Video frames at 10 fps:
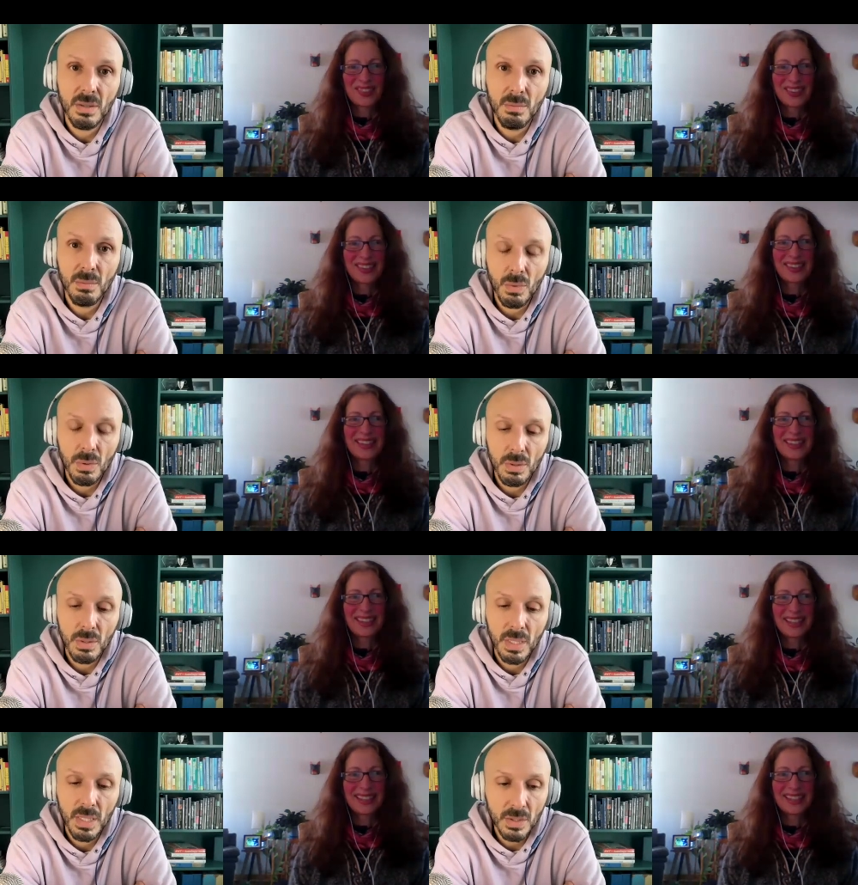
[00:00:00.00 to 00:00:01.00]
Speaker 1: more
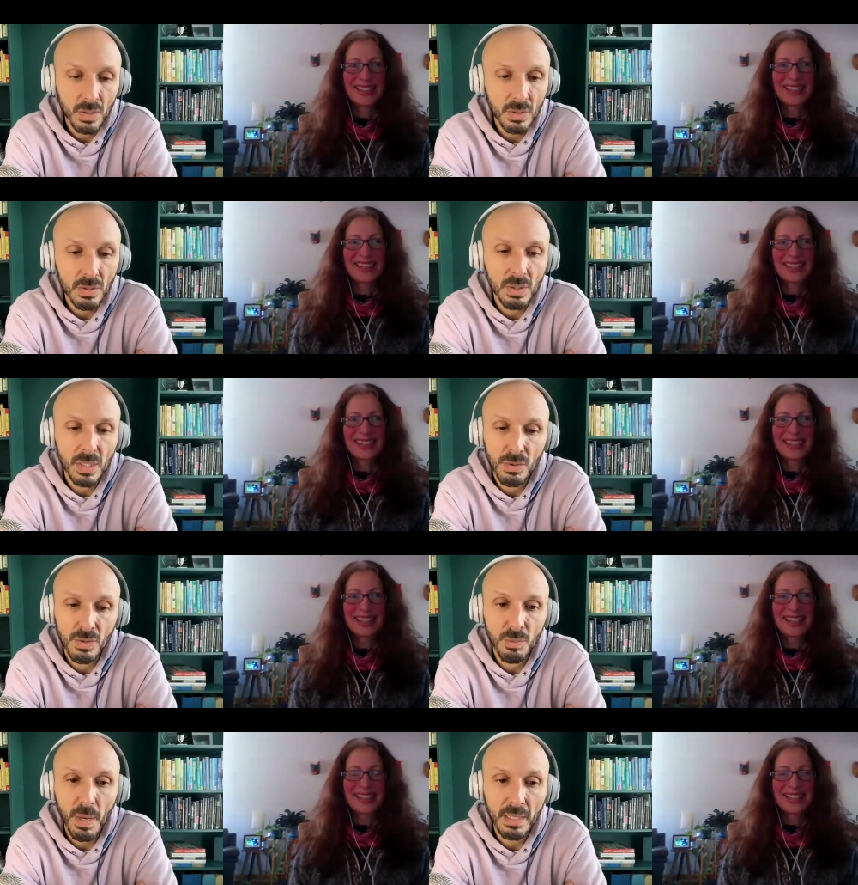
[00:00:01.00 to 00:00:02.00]
mm-hmm. internal,
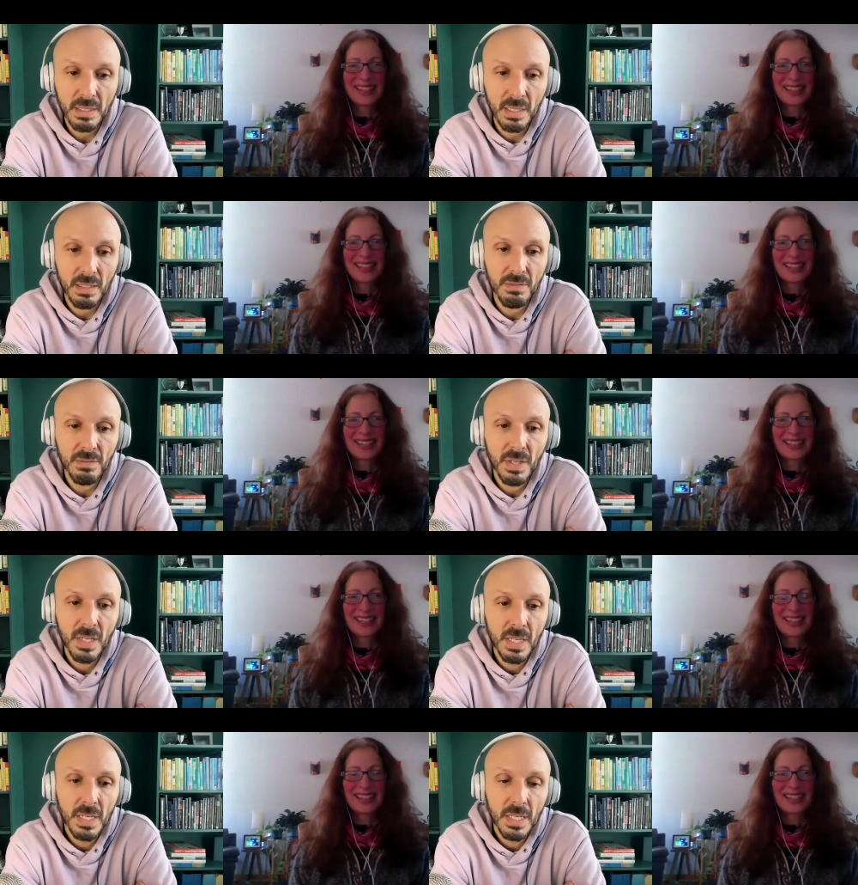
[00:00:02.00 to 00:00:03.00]
introspective
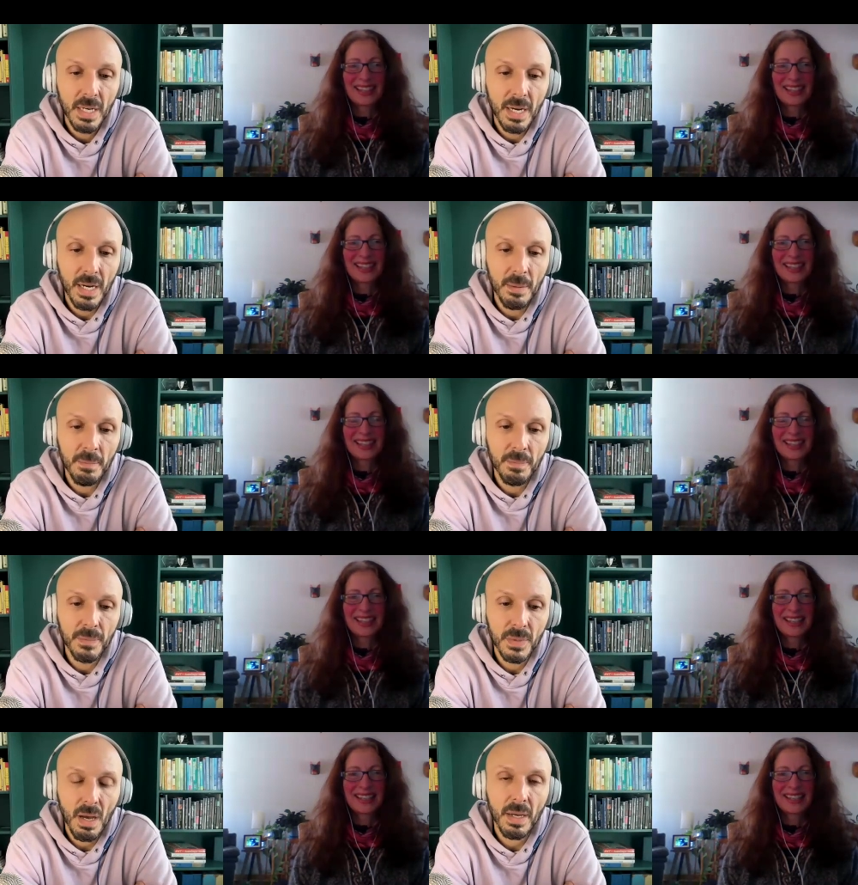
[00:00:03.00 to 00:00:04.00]
um,
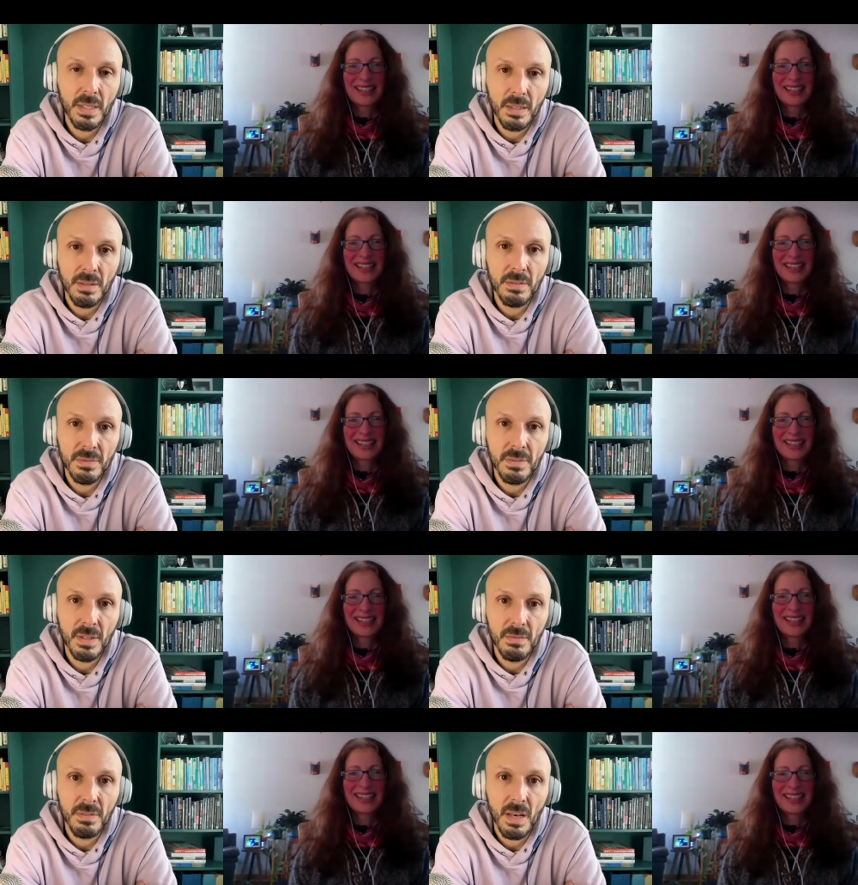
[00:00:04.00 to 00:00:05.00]
kind of
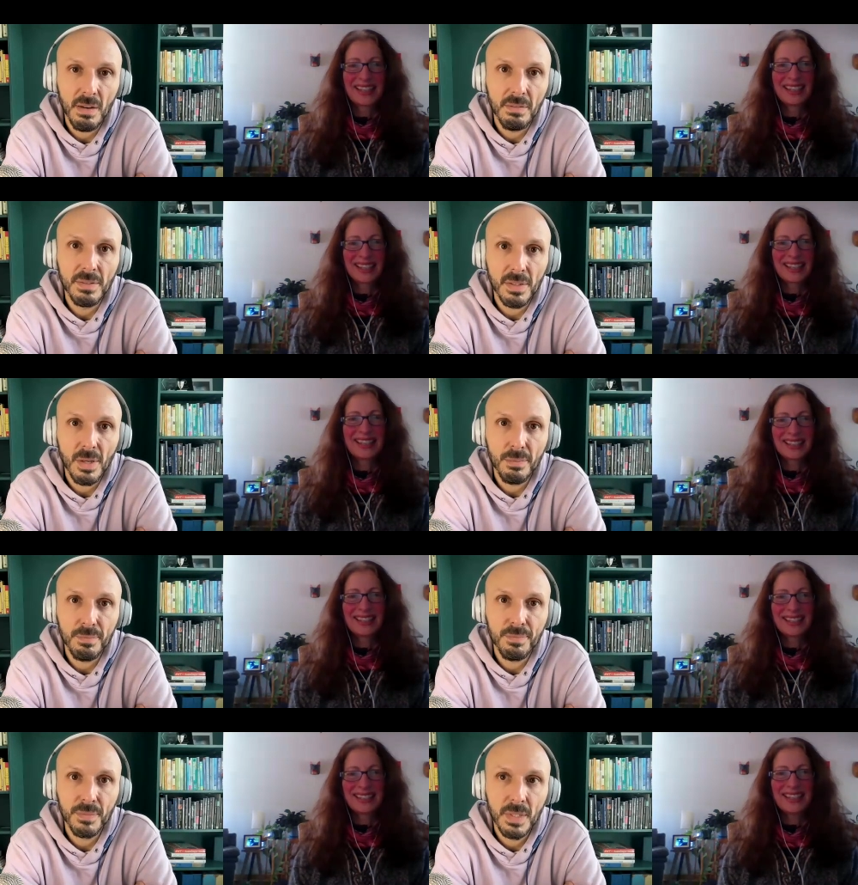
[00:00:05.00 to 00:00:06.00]
of love. So,
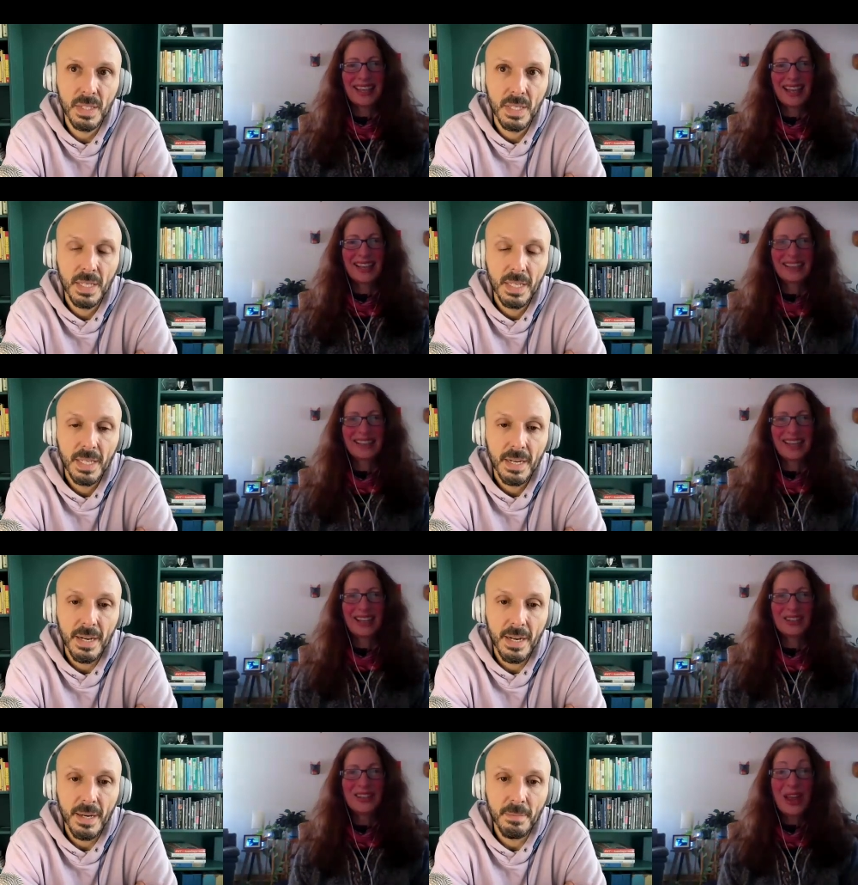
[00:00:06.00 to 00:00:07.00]
Speaker 2: yeah.
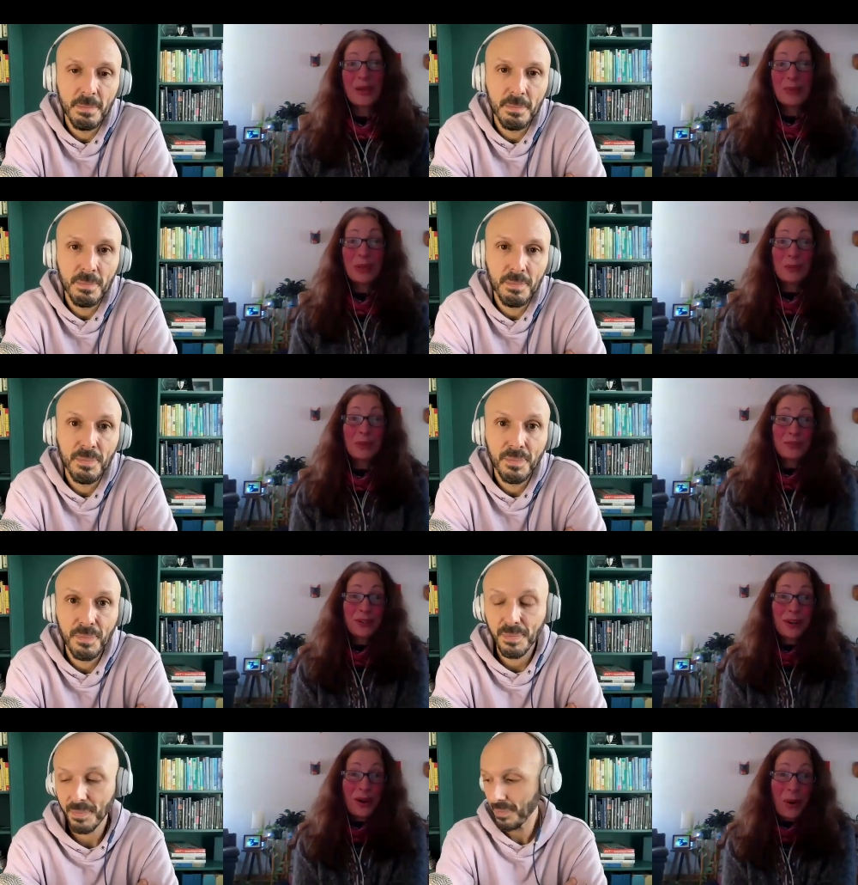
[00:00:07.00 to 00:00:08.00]
And um, and maybe for
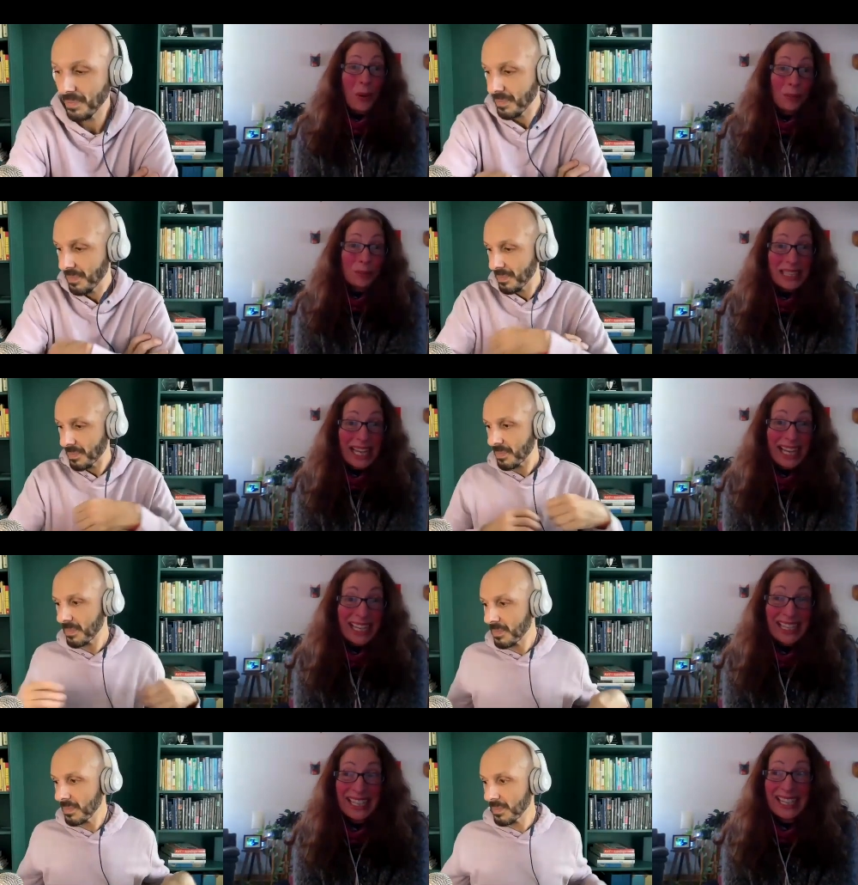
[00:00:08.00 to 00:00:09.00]
our own
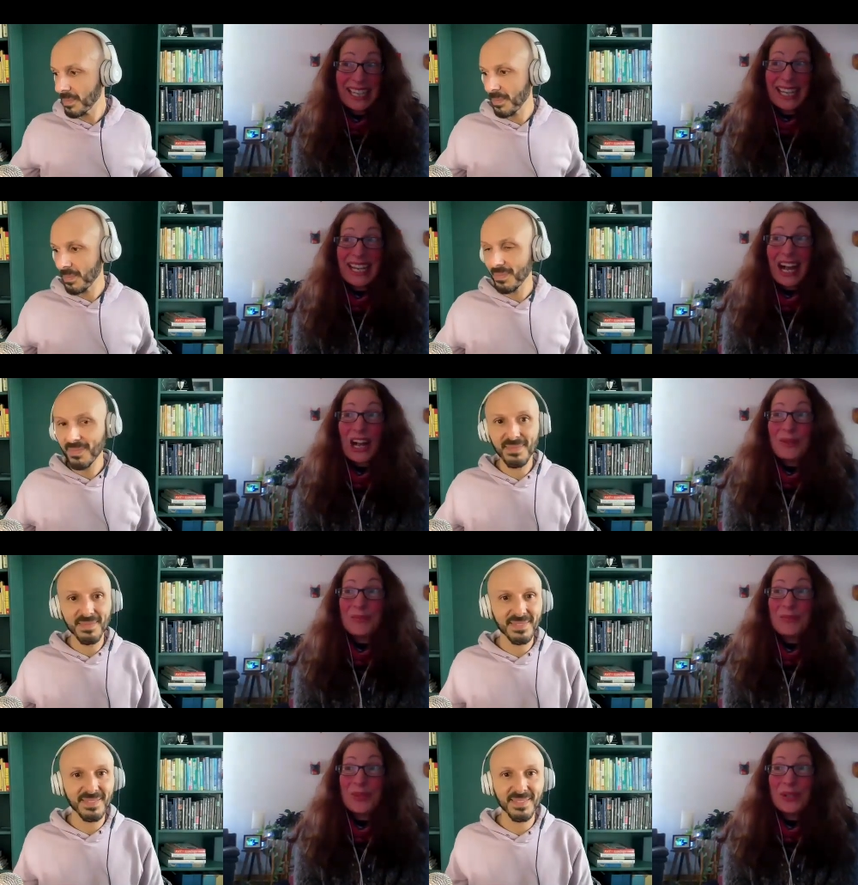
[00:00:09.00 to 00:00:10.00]
play,
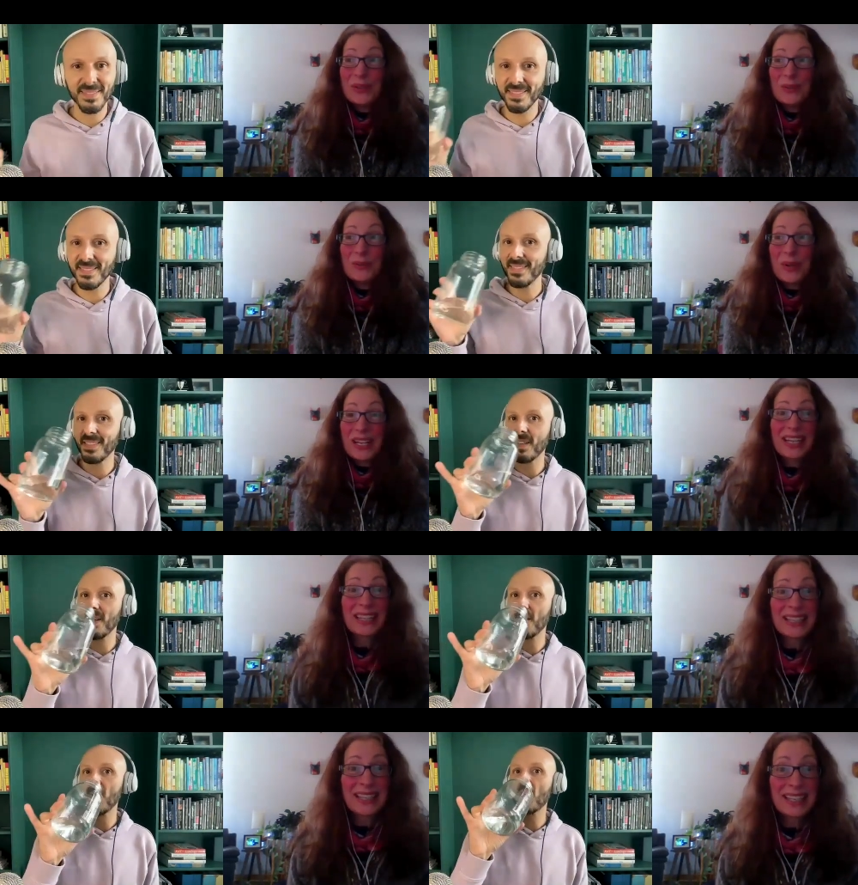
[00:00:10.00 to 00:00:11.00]
um, we
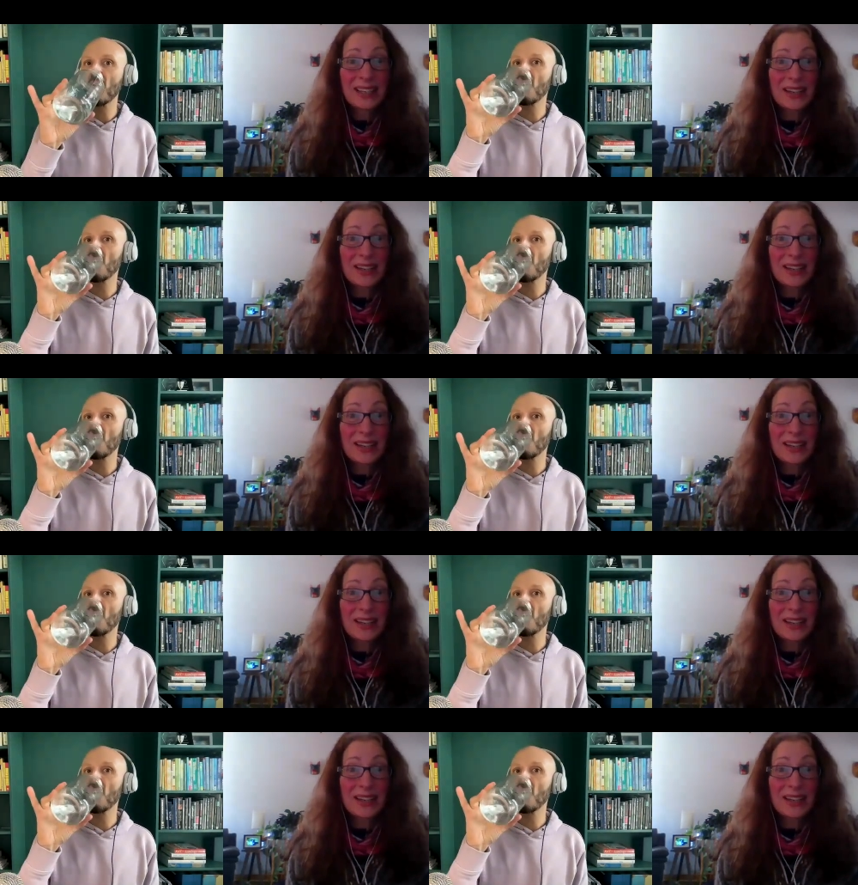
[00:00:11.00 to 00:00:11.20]
can